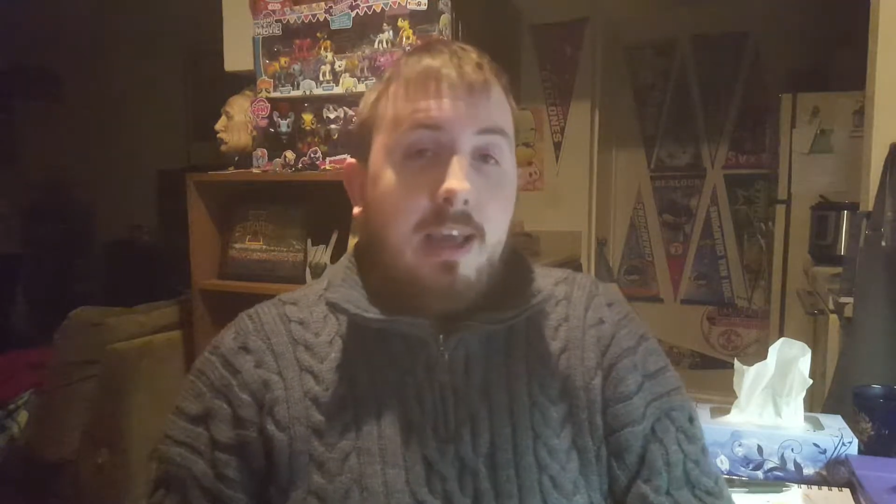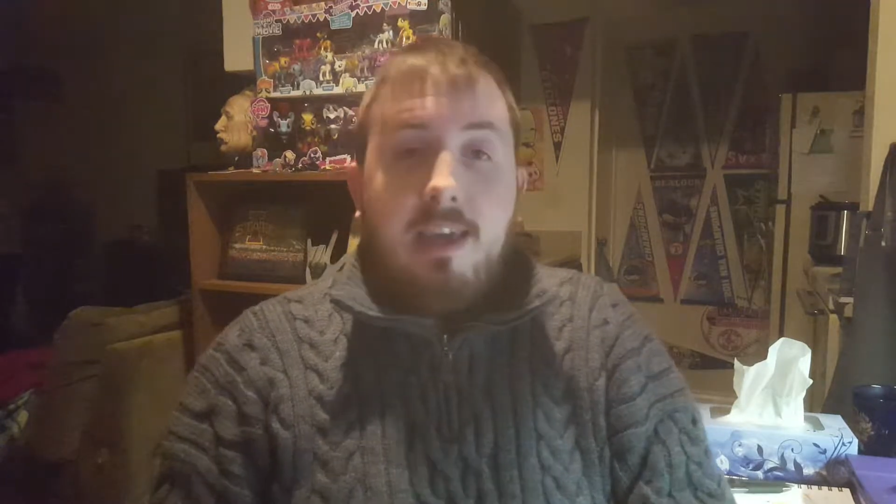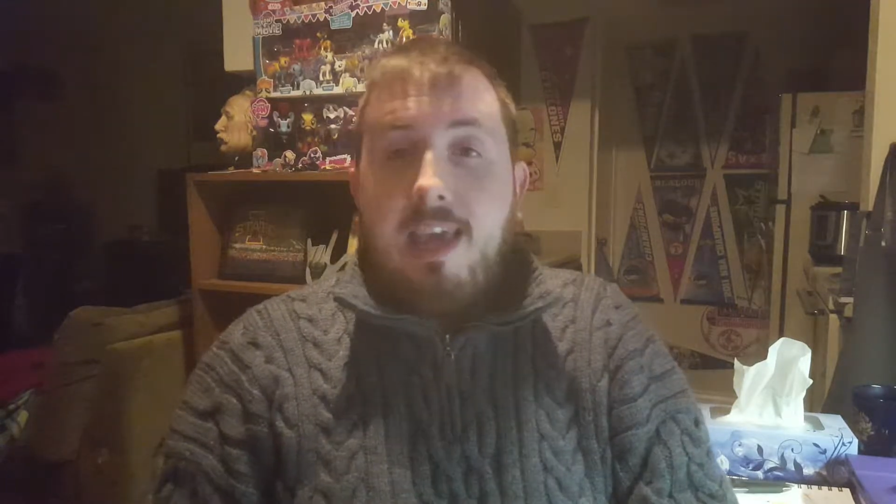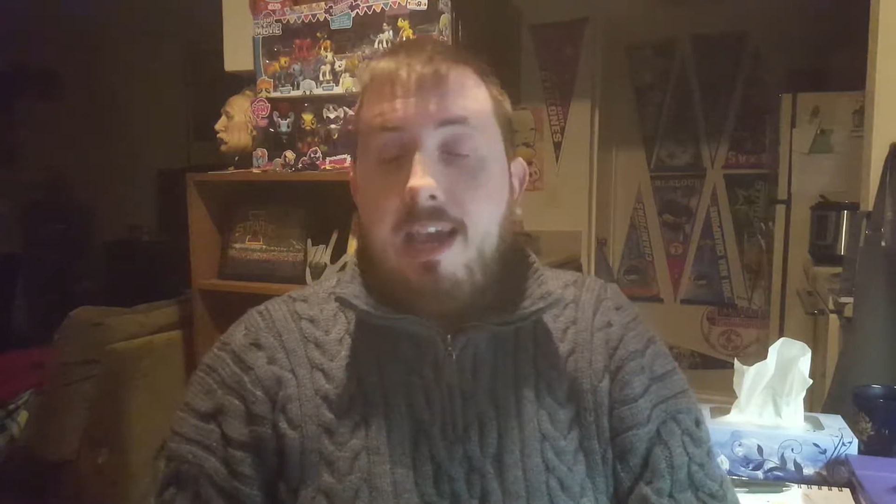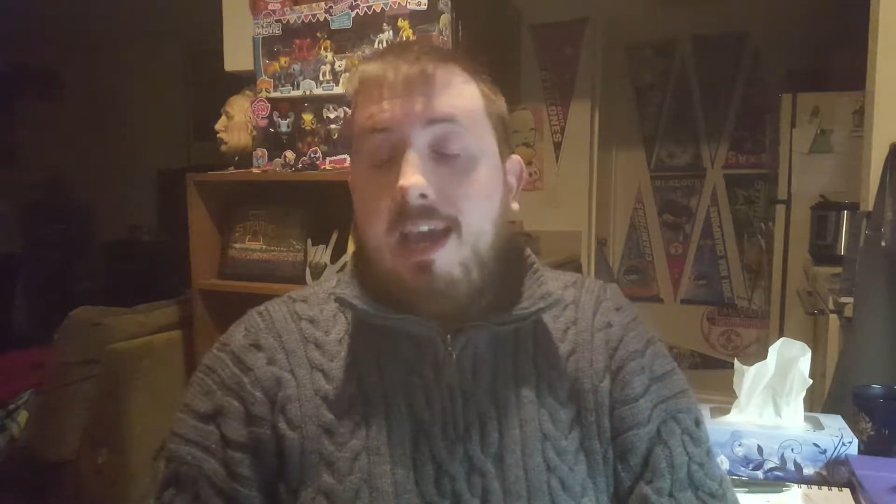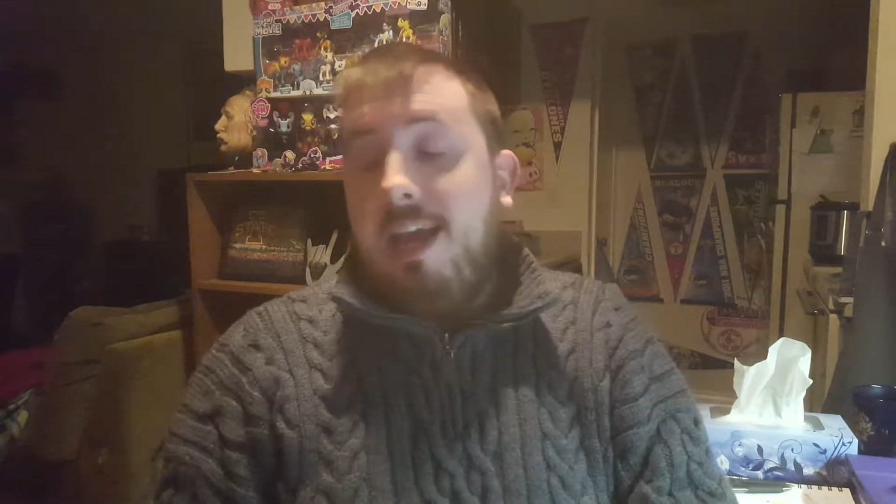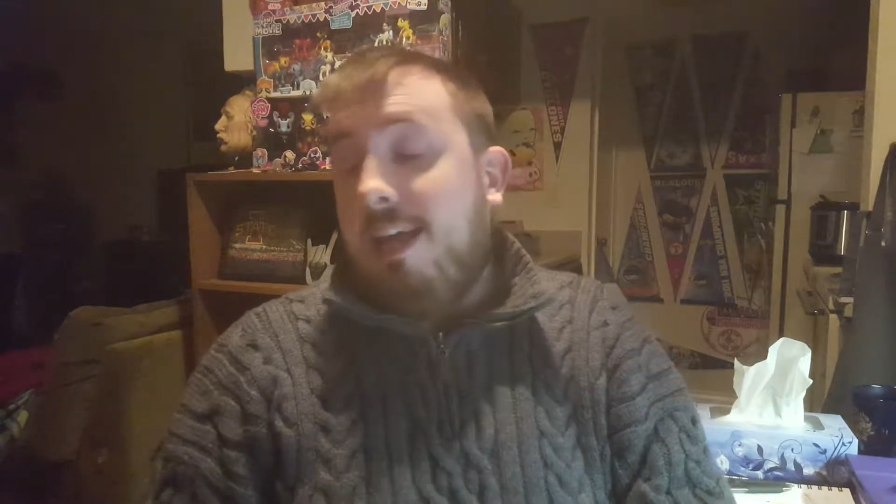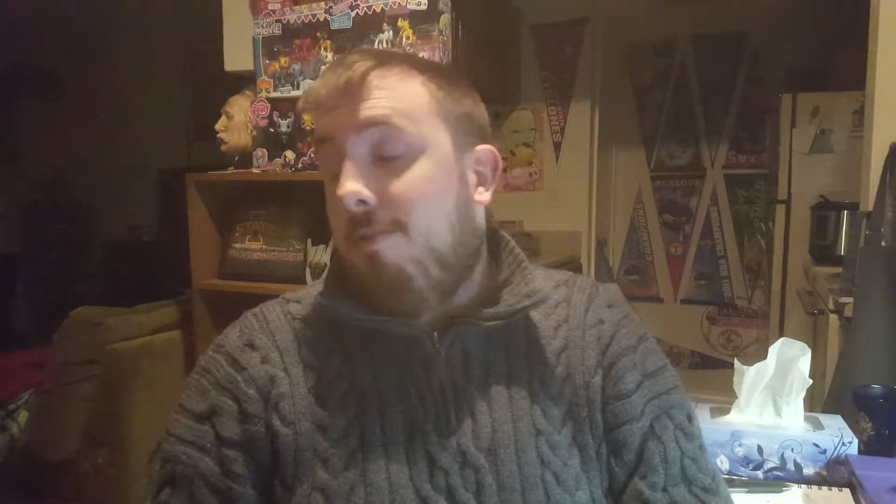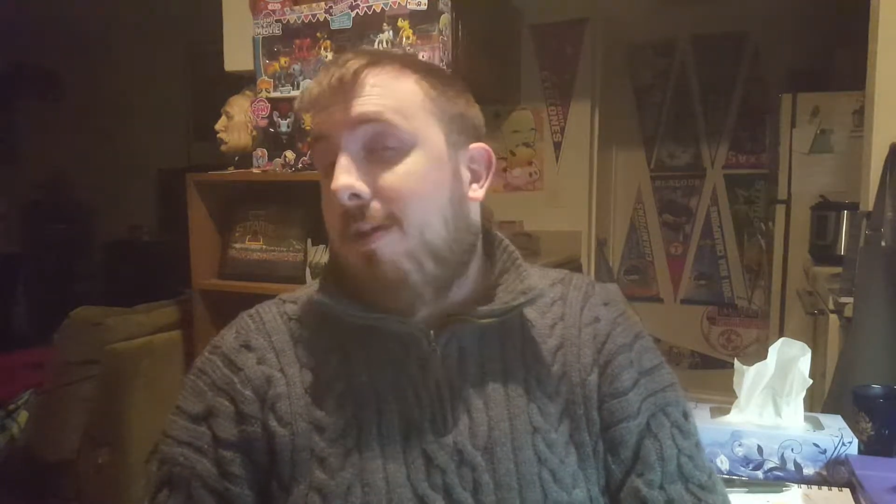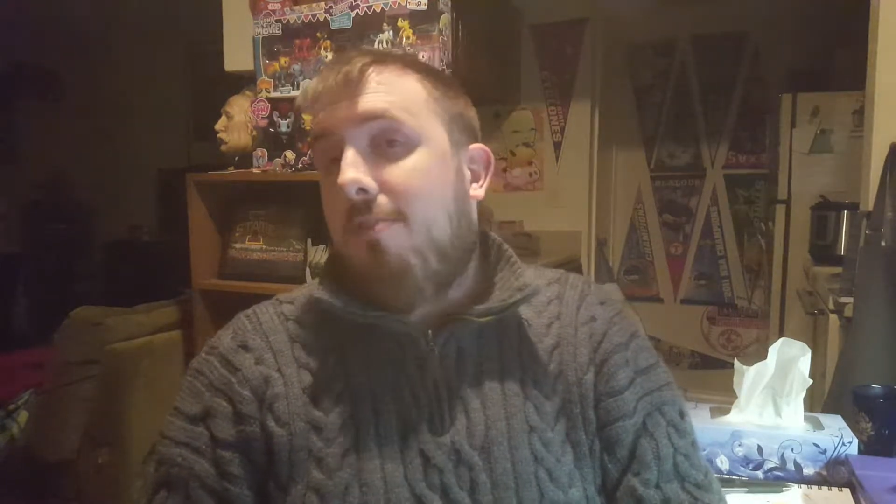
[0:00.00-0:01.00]

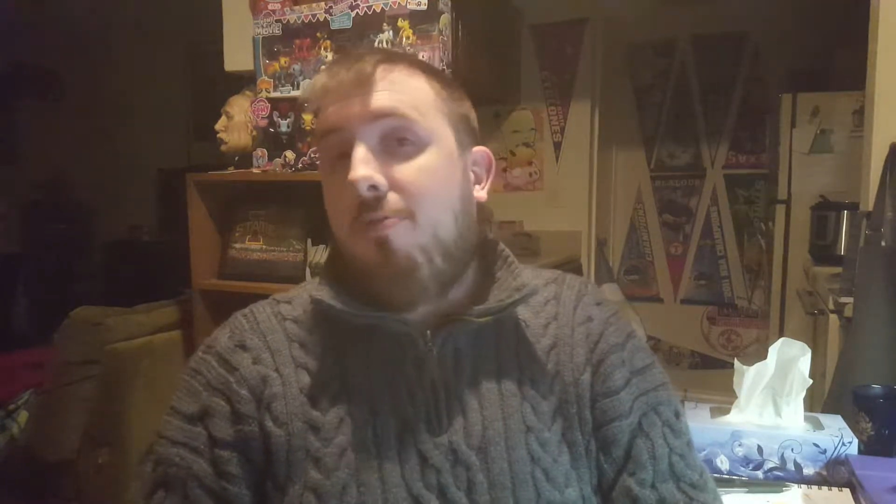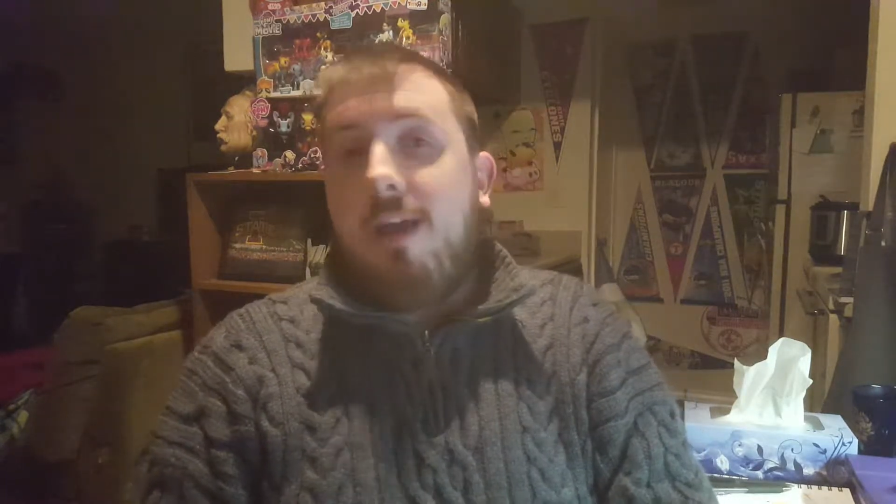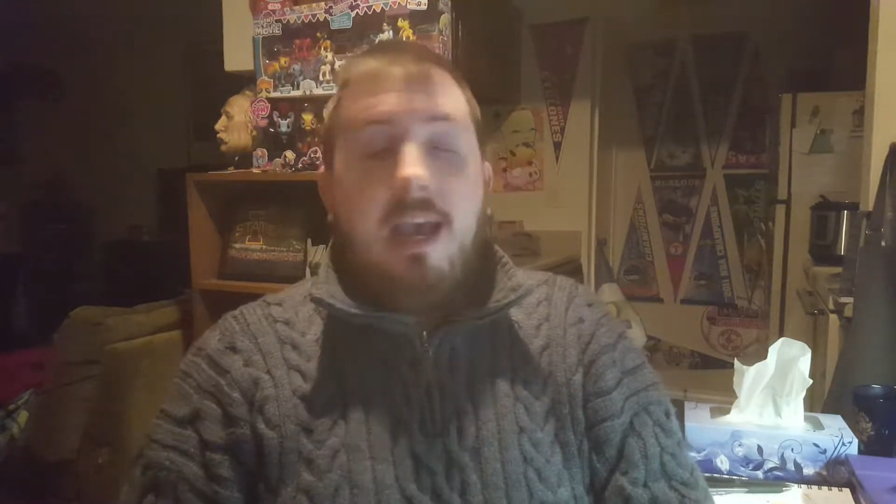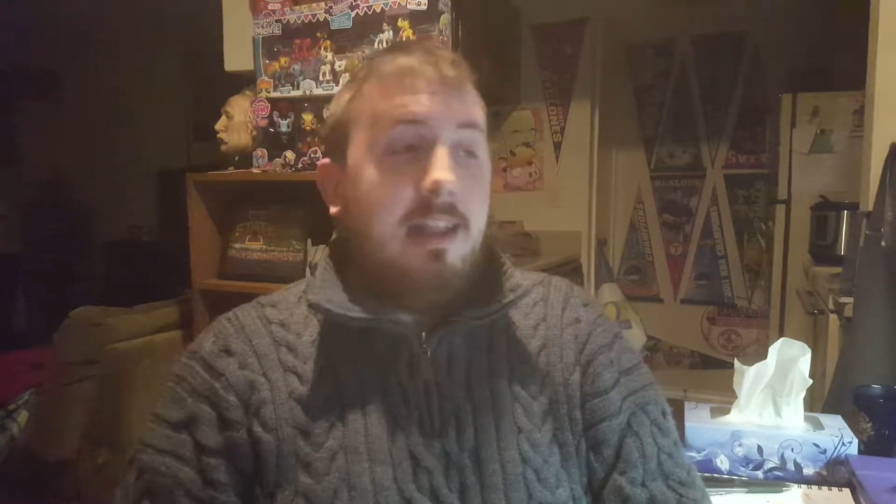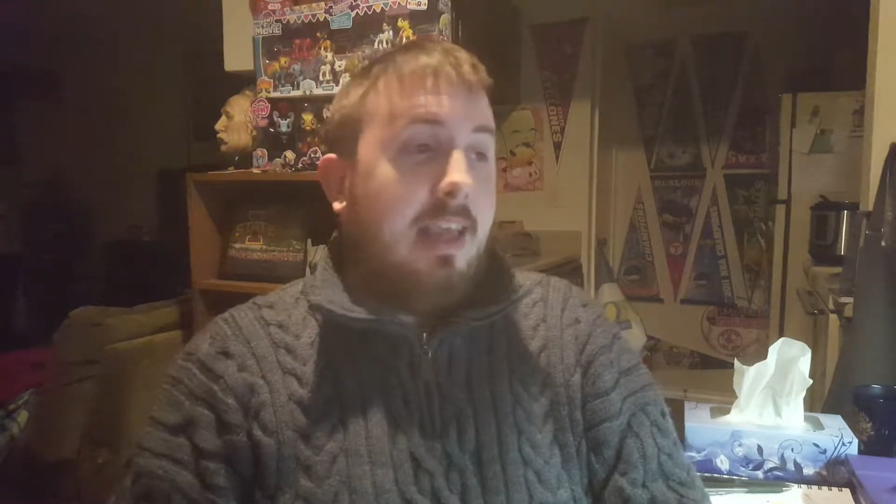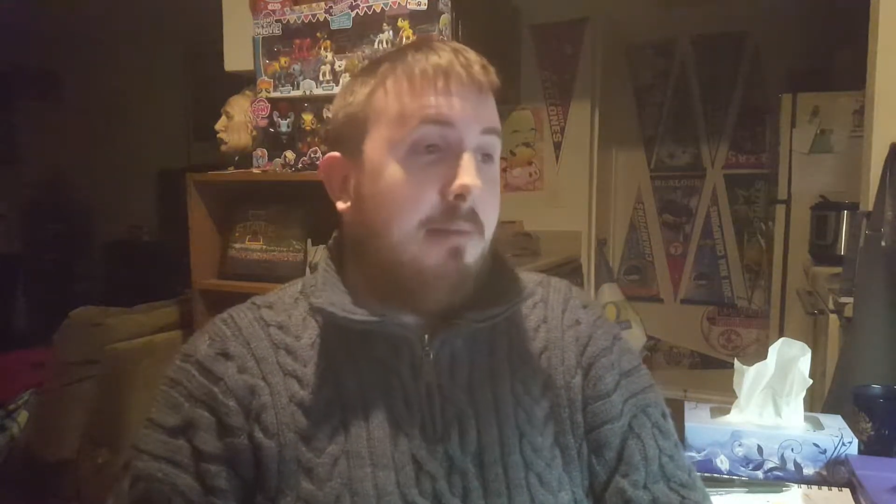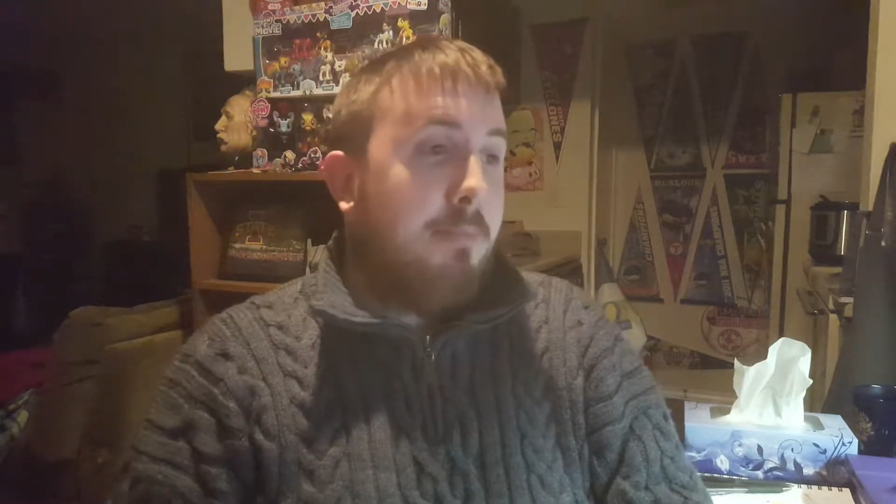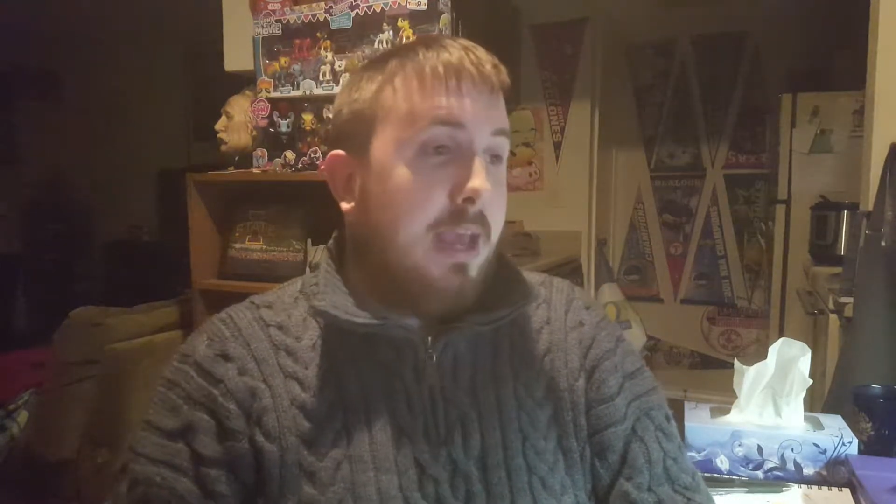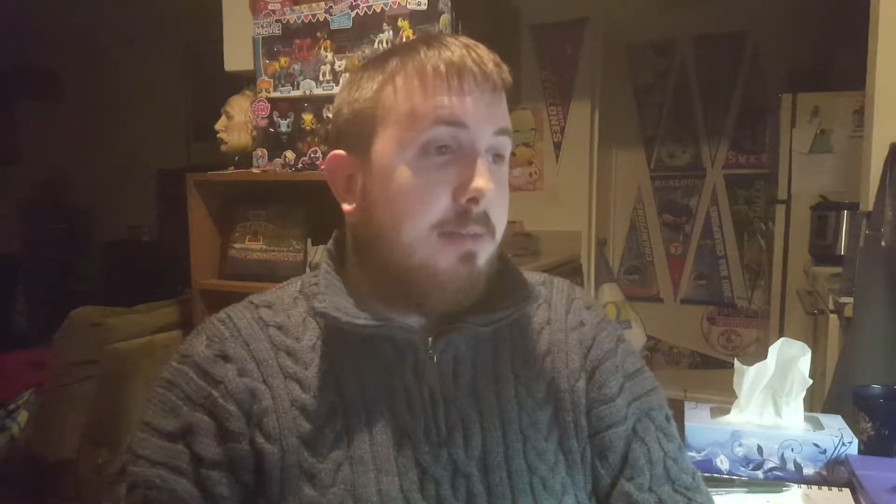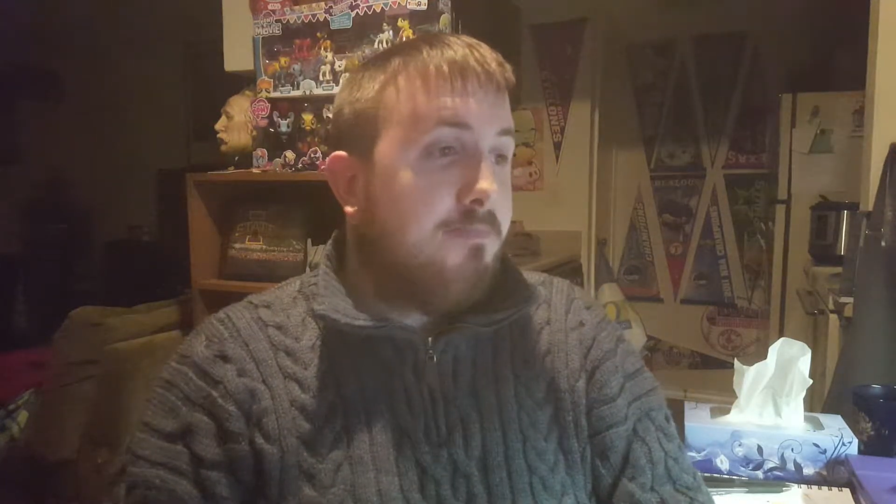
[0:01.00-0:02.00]
ad
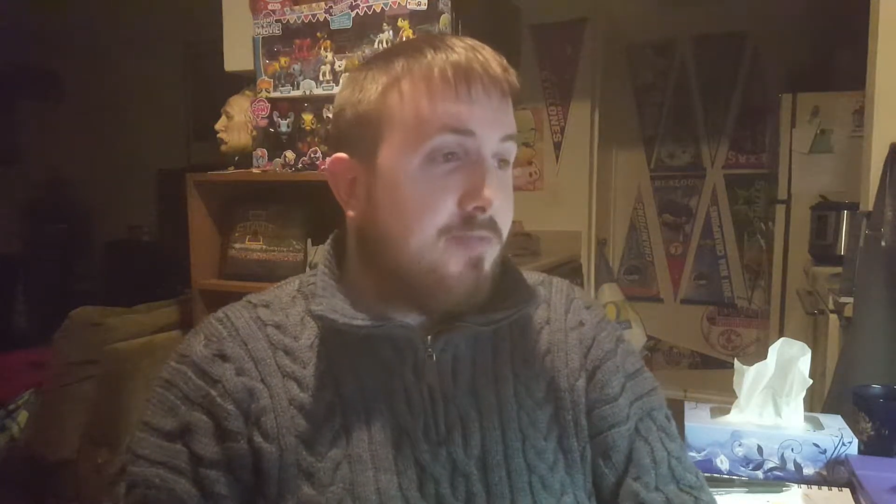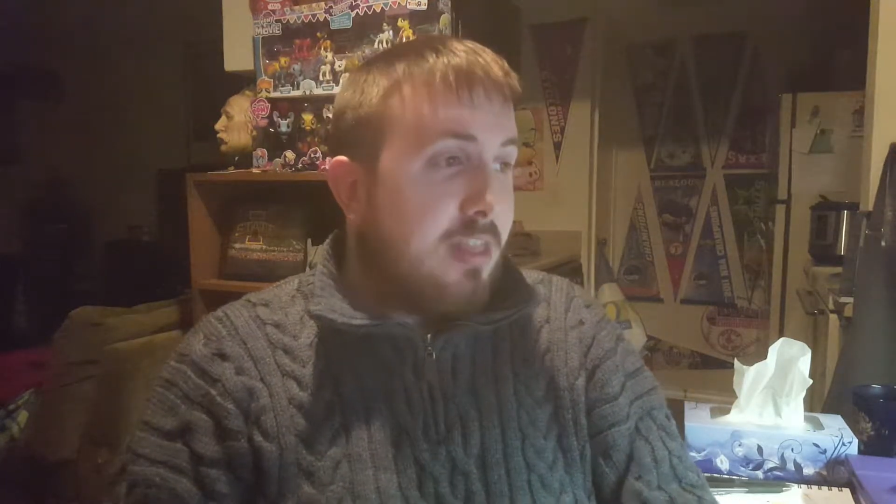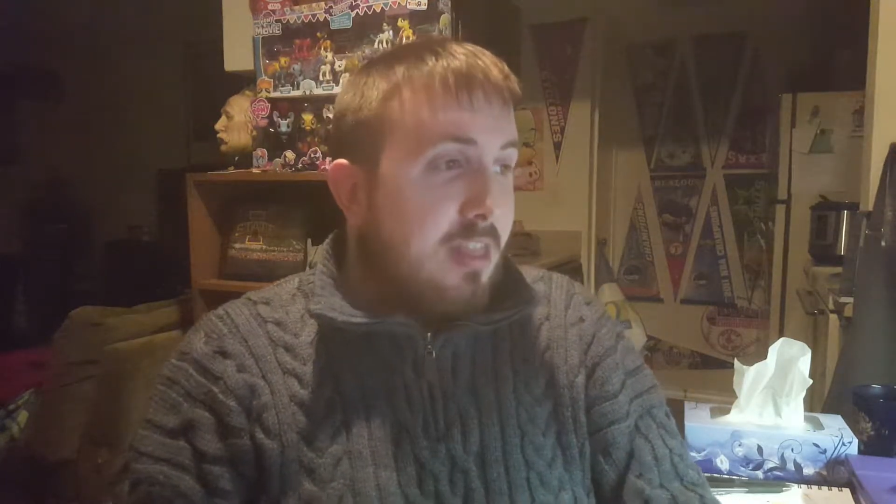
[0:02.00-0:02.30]
campaign